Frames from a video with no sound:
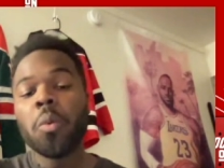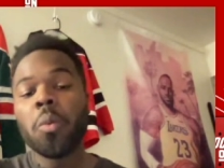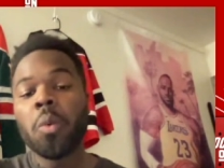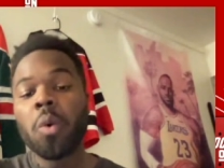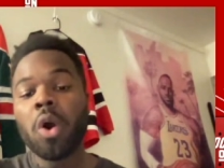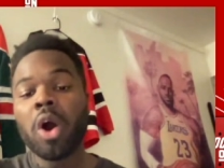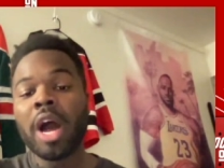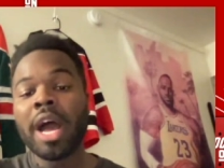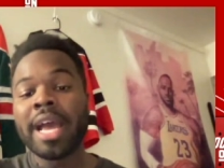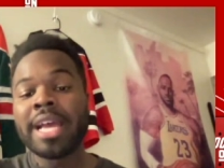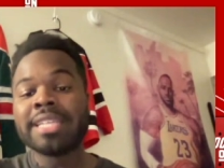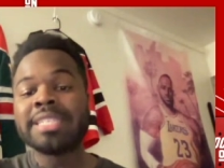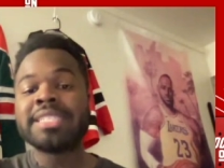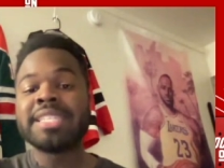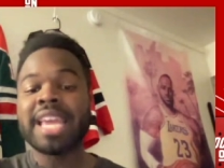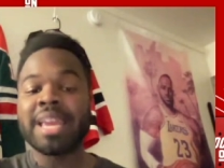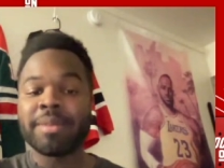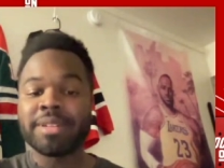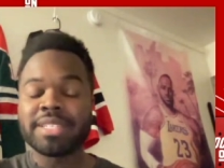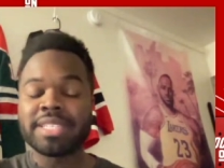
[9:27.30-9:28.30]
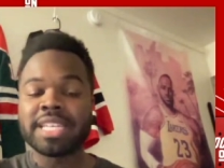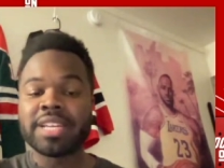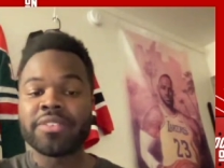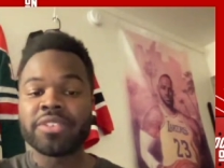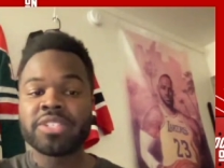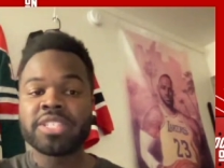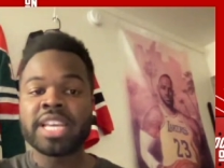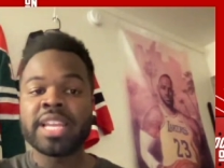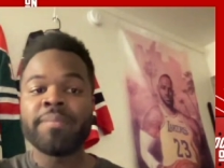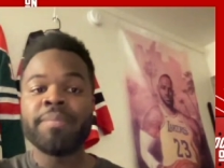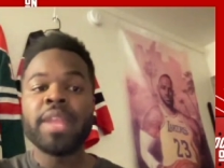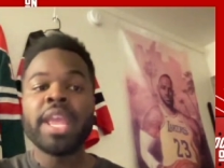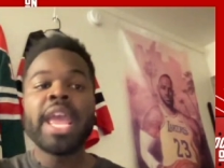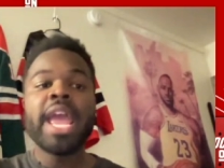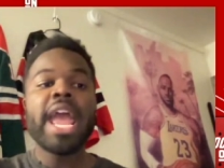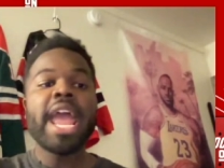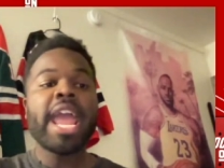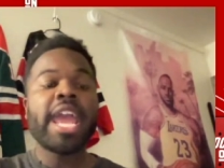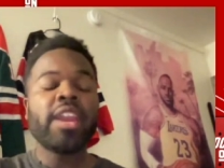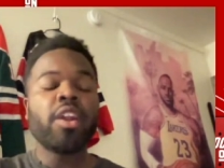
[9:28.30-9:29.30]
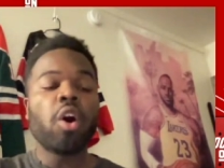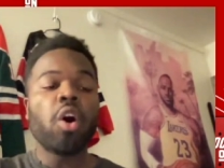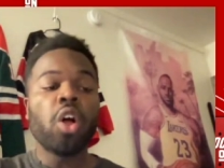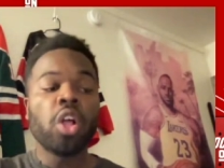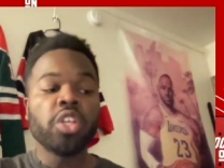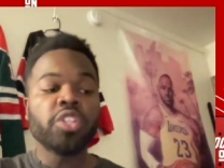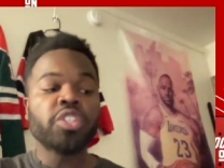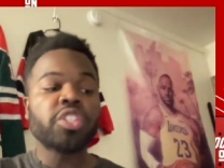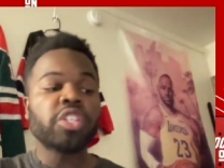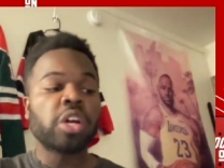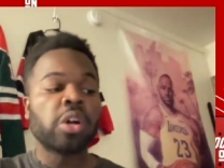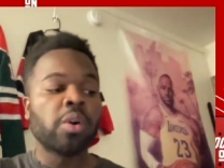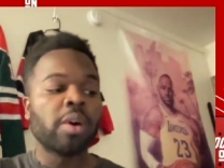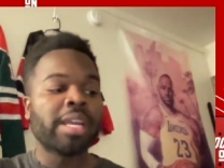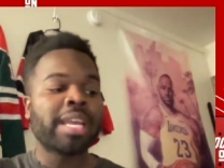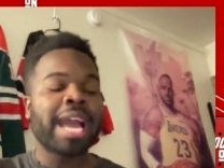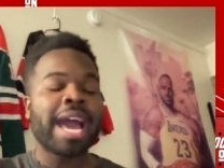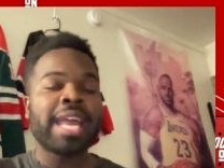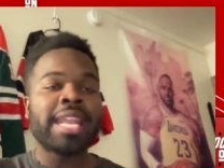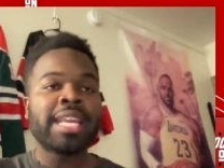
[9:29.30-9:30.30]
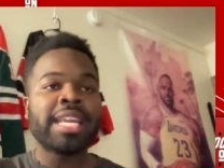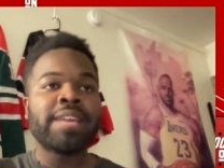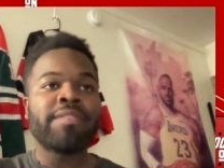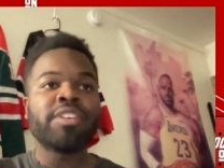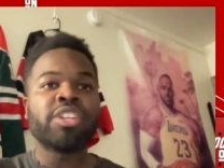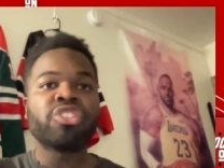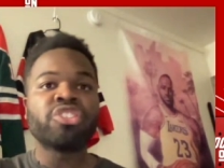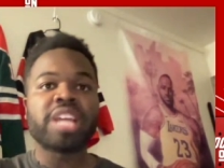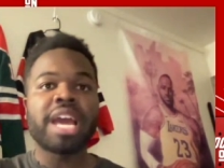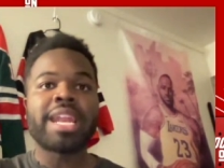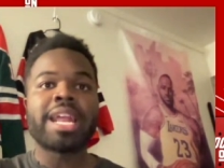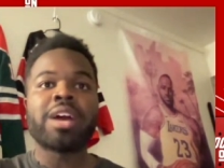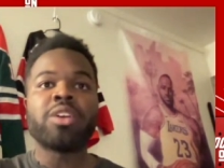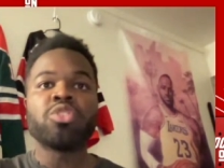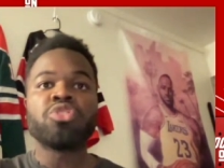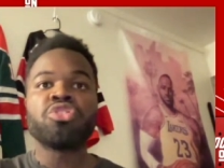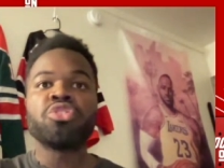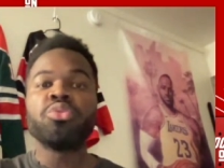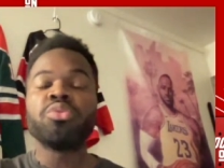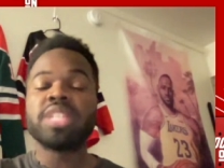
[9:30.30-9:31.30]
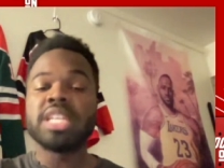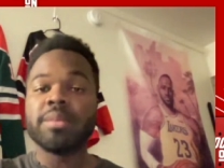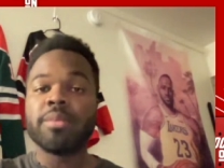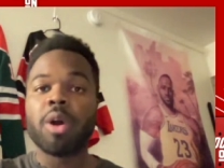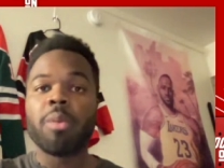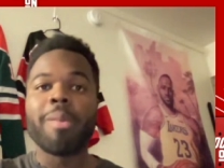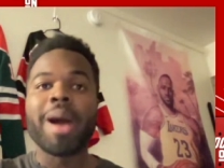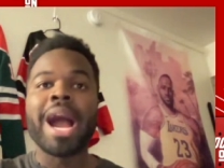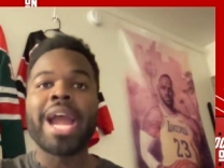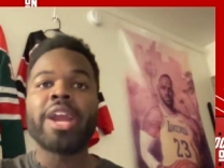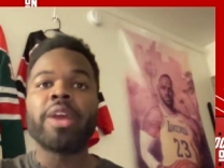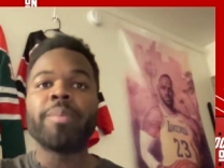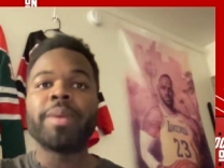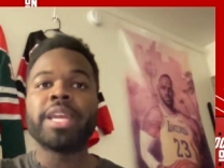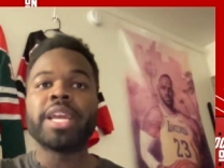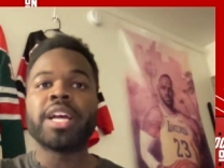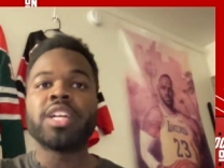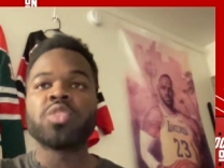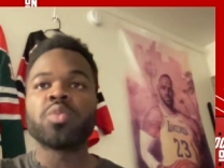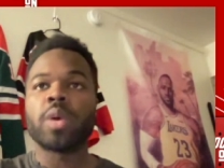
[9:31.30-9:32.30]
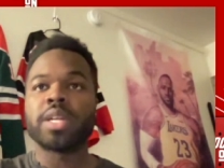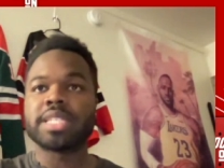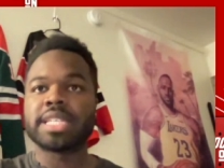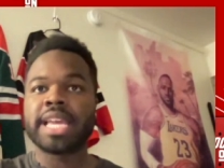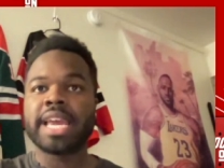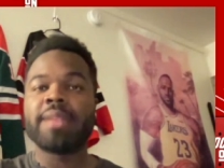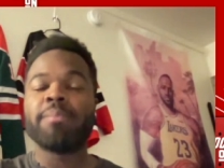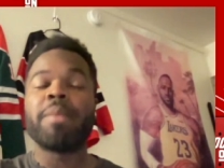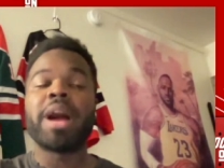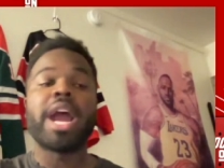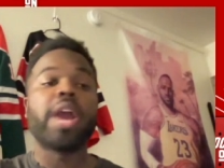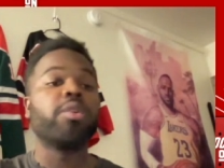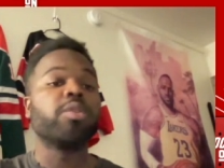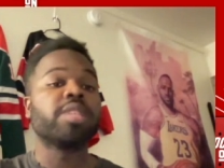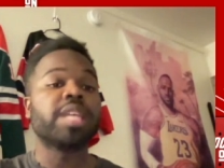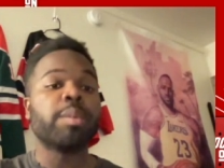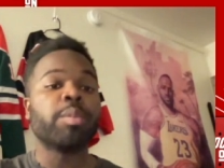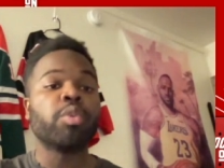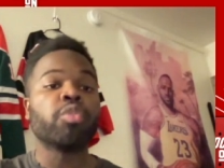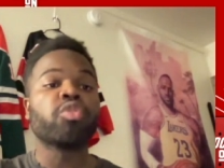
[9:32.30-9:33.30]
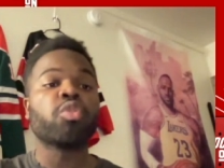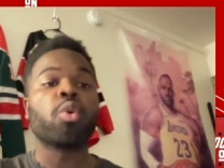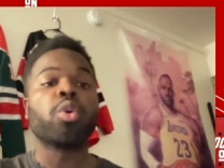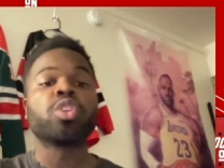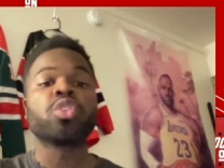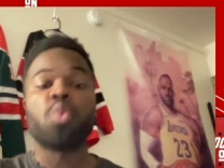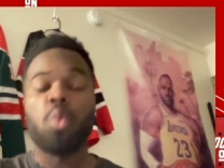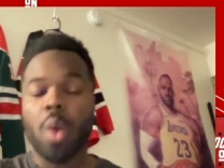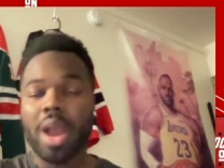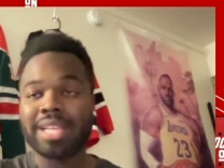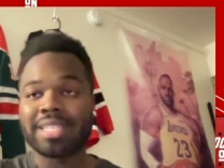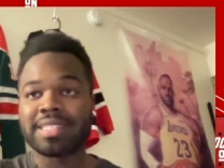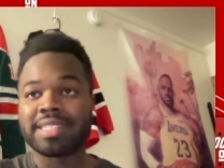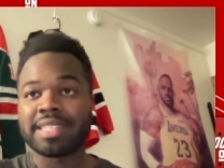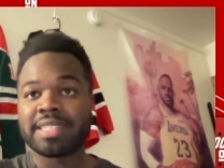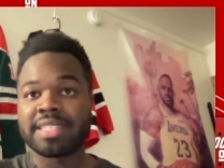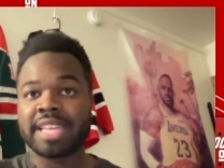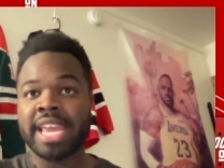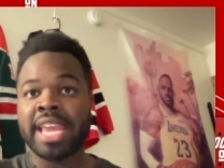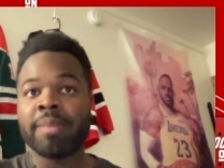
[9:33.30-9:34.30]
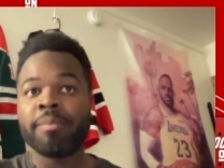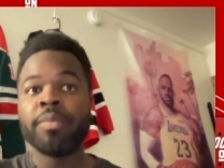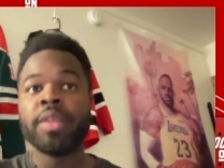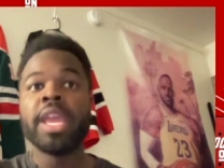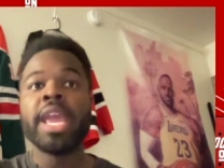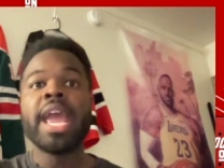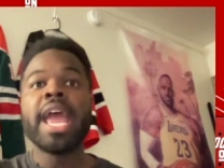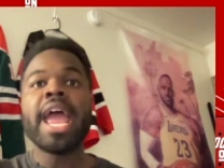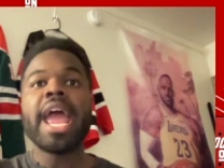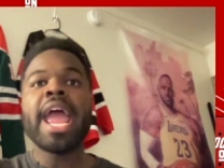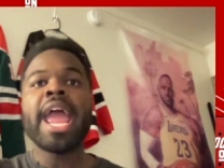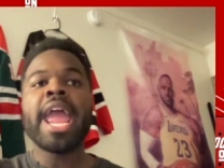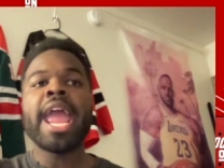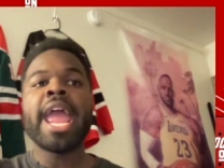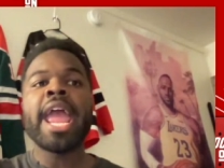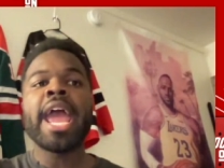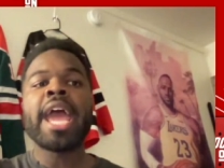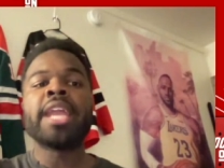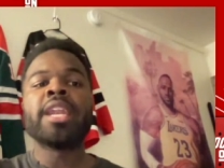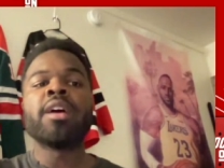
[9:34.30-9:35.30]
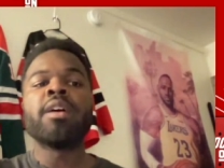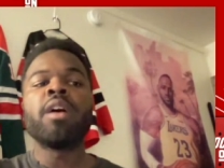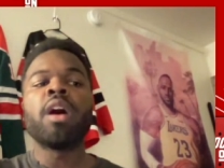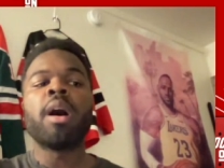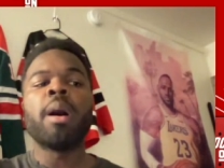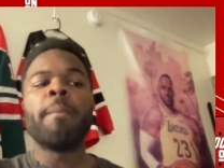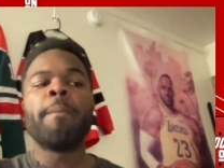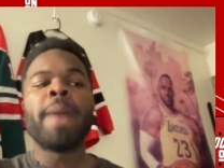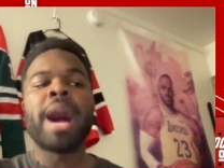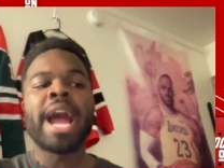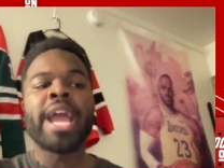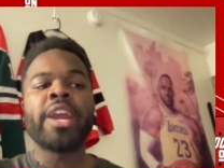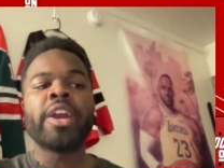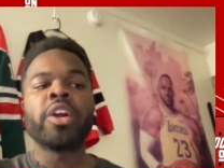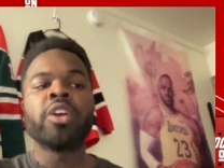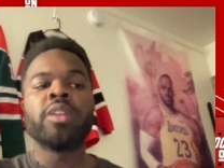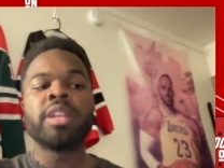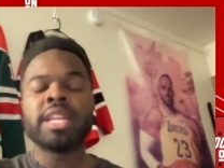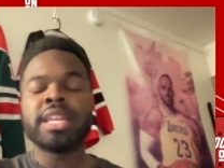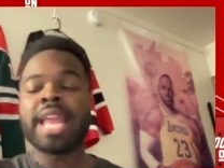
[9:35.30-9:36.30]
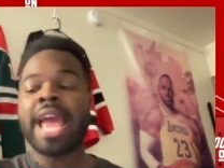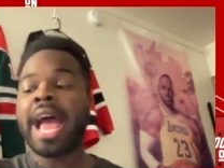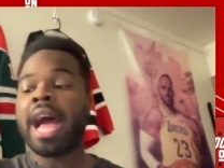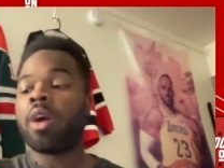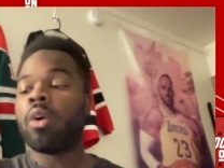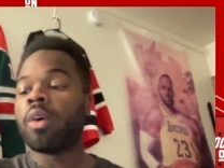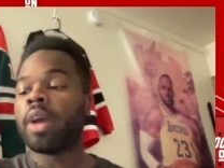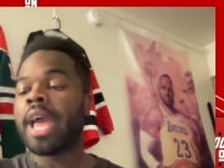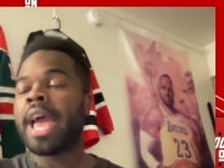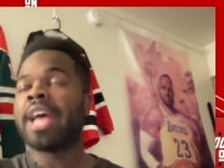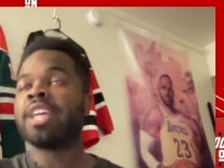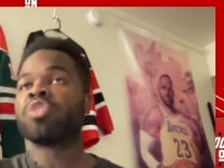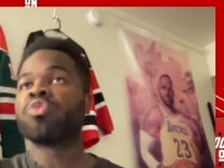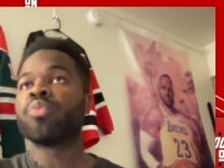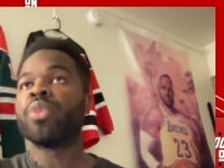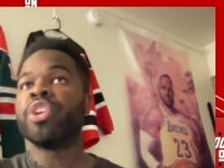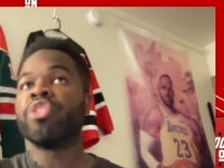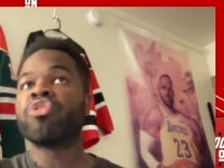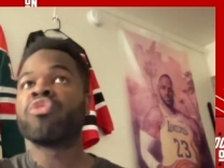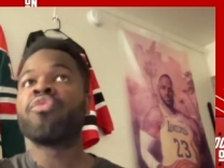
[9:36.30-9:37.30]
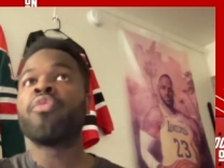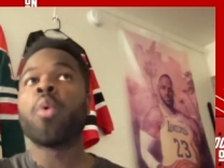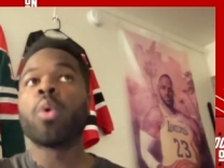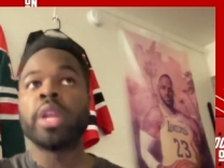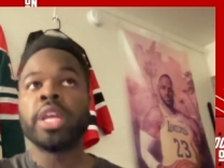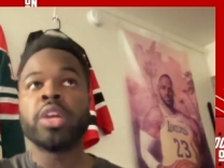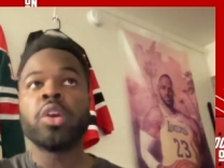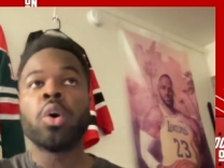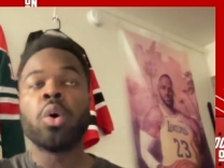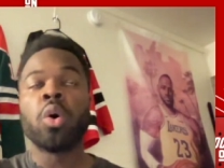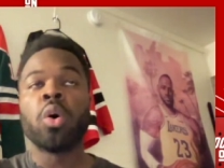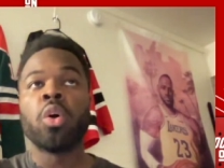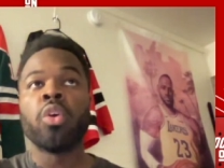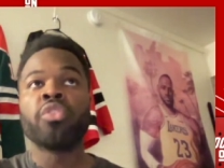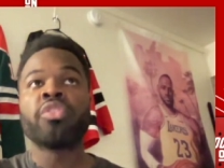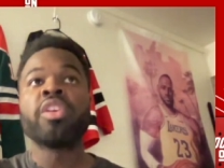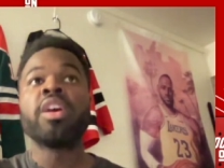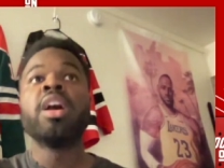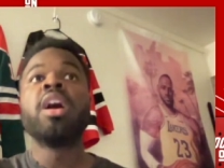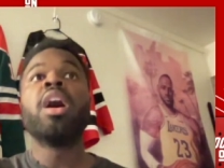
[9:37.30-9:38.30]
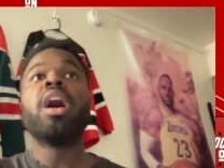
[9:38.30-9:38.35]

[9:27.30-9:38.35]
was Damon Severson. And also got to give a shout out to Timo Meier, because once again, Meier was able to score twice in this game. And uh, Meier now has reached forty goals